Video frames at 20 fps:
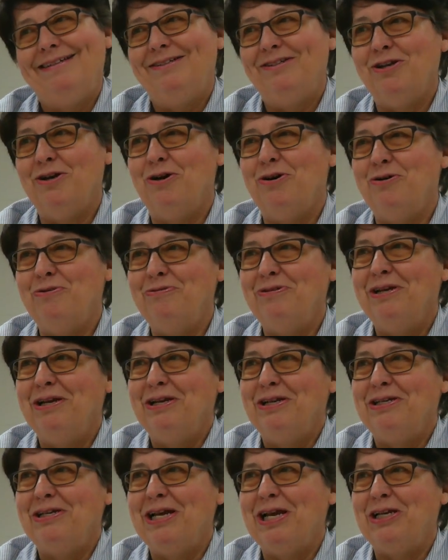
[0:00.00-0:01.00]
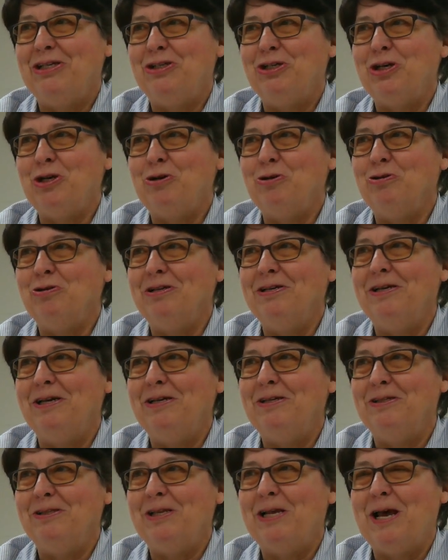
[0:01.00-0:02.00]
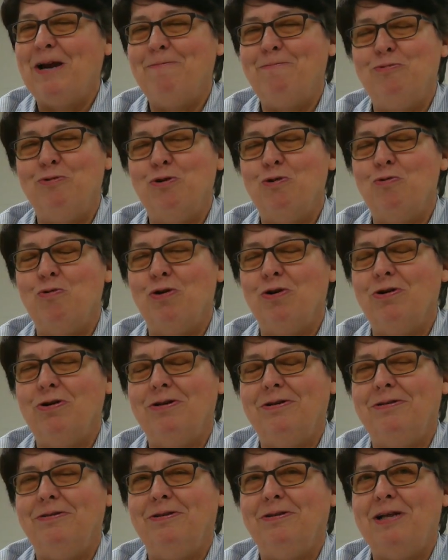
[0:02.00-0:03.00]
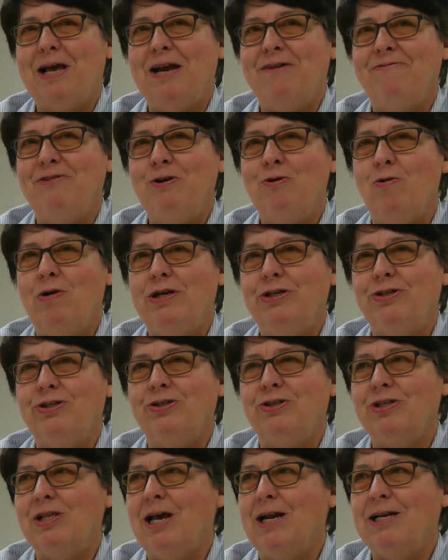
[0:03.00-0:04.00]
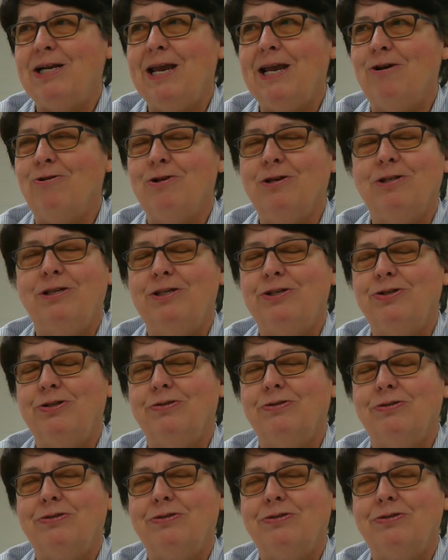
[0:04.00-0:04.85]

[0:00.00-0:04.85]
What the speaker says: No, not generally. A lot of bookwork, a lot of equations, a lot of calculations.